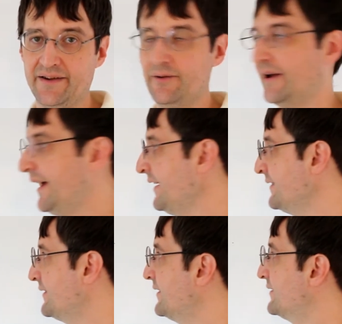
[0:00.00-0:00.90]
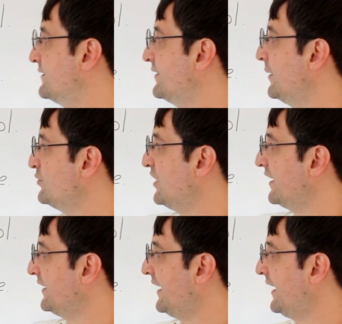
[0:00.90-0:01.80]
Okay?
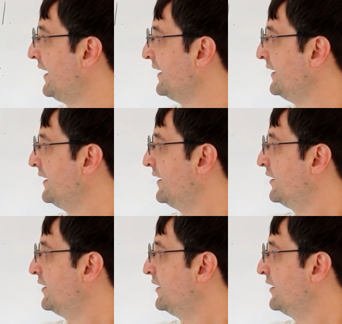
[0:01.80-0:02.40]
Subject I,